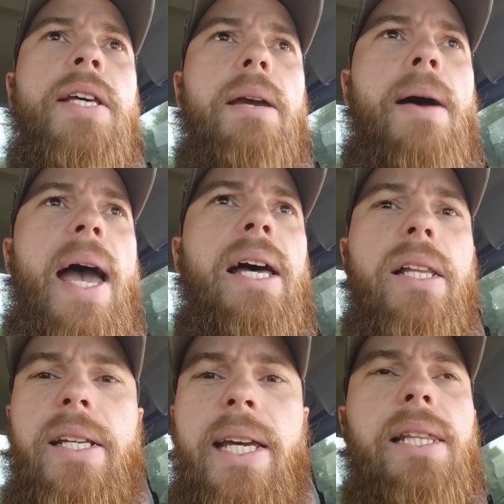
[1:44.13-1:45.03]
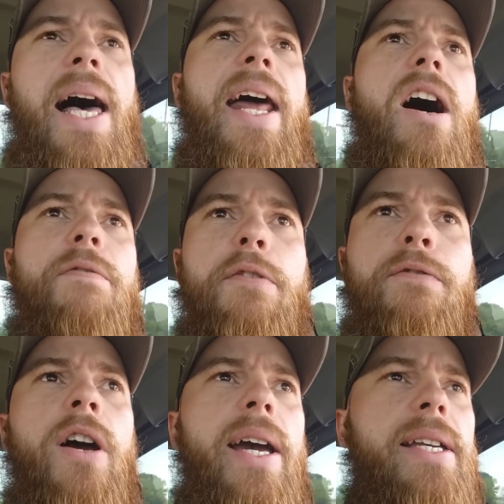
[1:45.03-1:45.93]
take my LED light off the
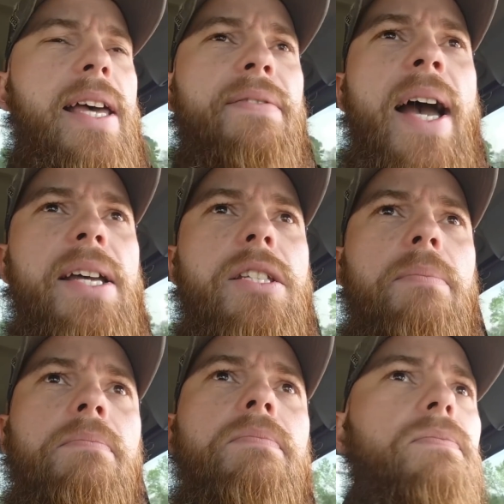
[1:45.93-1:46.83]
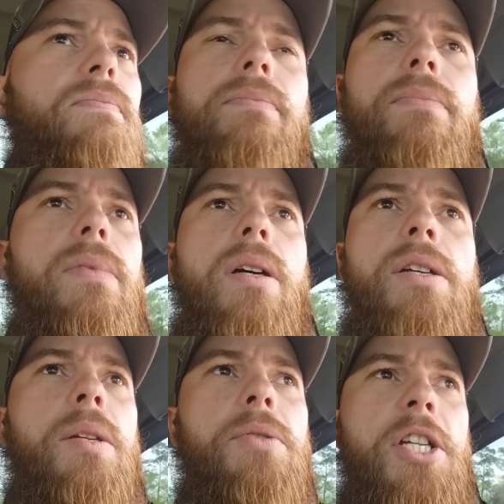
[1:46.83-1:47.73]
front, because I've got some
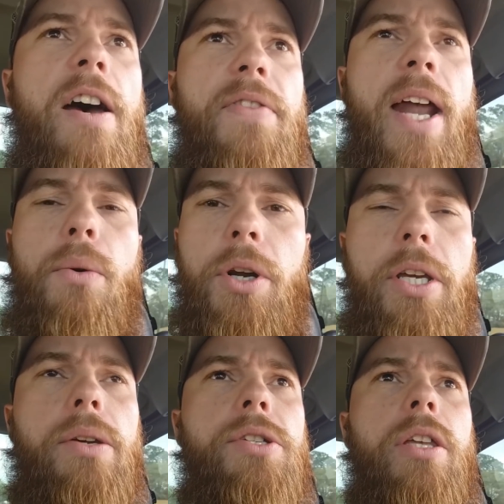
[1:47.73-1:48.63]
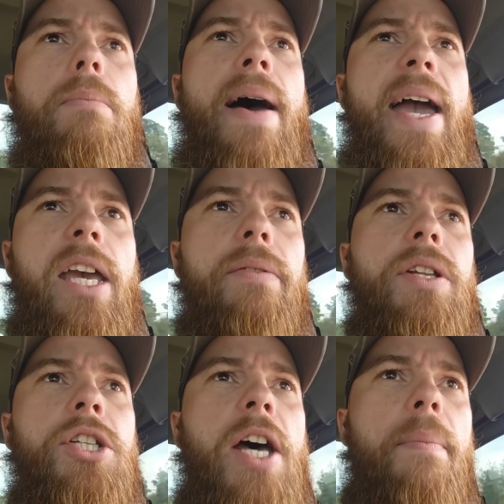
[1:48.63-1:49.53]
stuff that I want to use on the back of
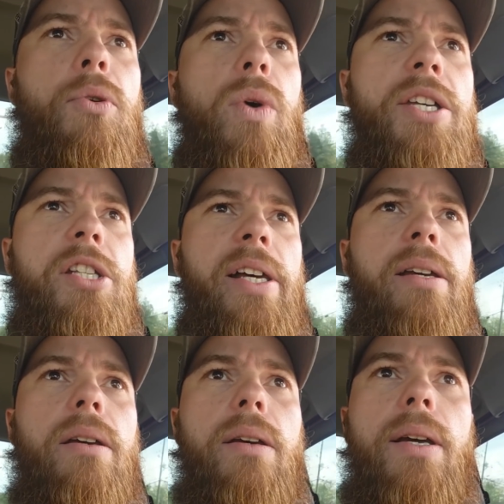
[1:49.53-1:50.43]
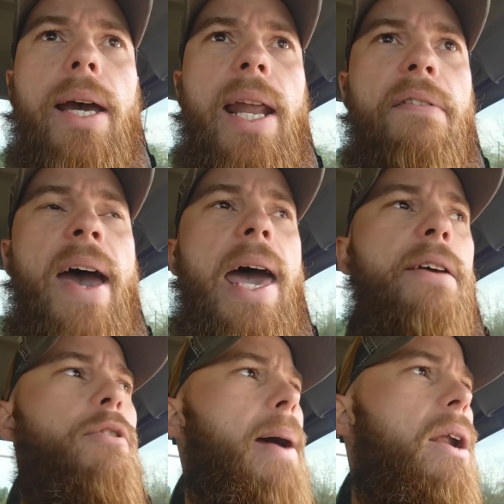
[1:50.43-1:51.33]
it to stop the whistling, and I've had
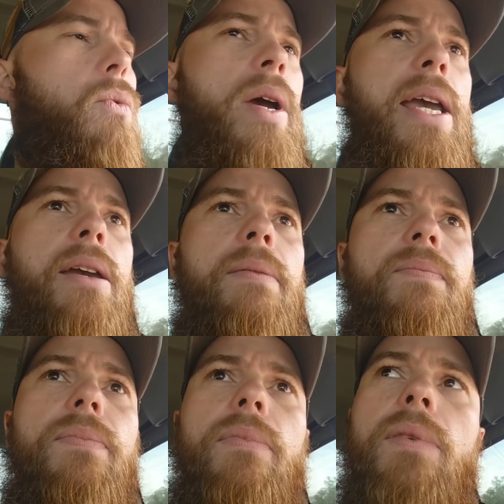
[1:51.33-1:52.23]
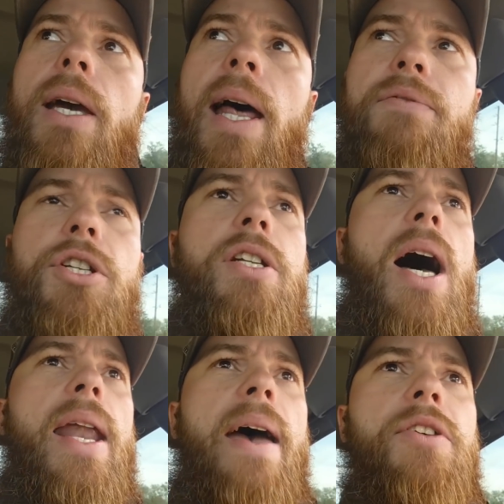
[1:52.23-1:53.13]
it for about a week, and I've just
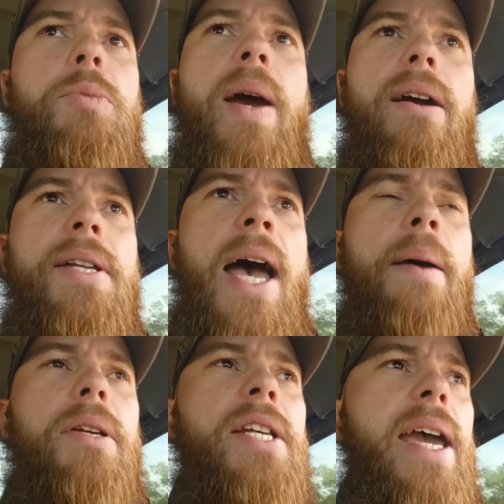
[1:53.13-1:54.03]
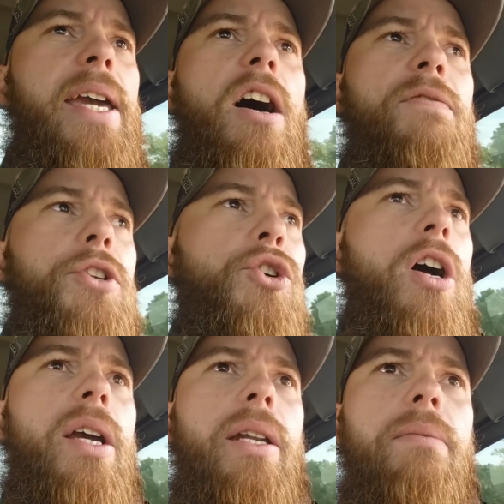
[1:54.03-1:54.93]
not had the spare time to take it off the
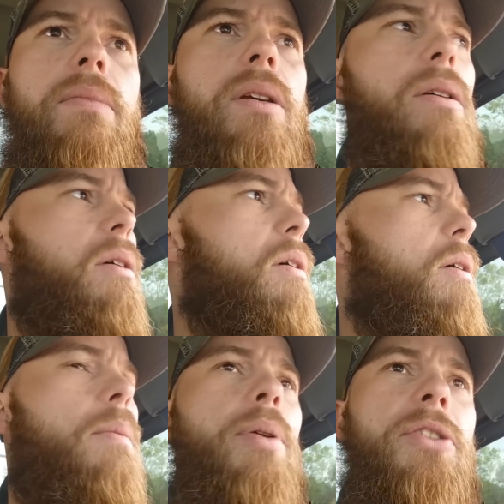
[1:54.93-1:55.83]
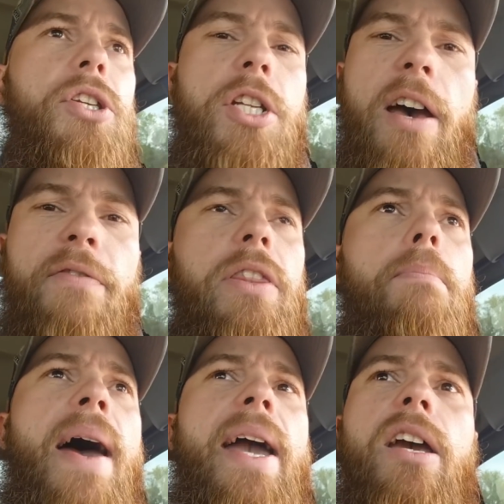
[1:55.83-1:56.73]
truck and put the stuff in
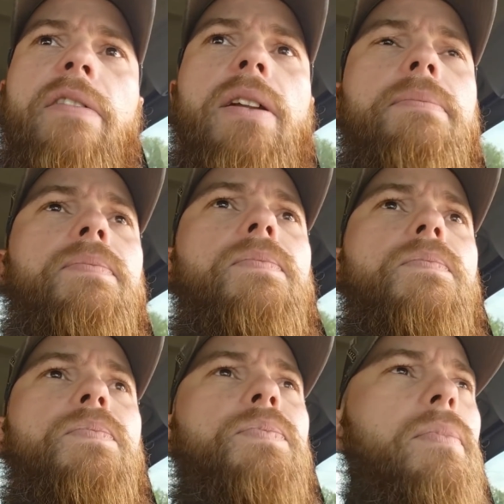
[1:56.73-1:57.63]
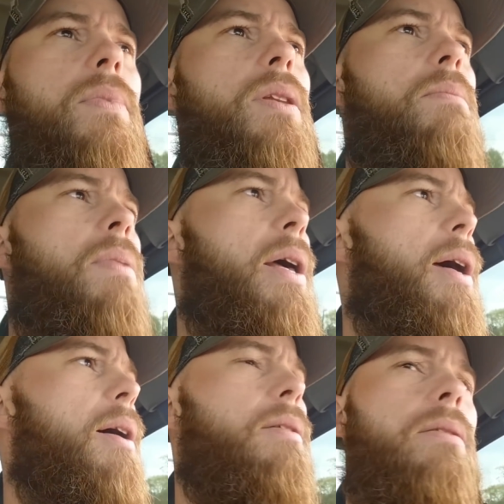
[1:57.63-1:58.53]
the back of it.
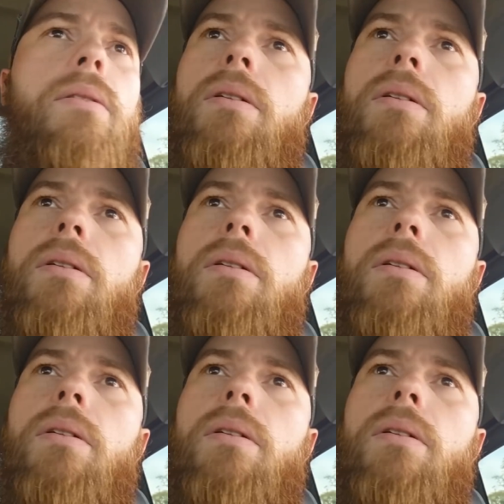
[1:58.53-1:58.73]
But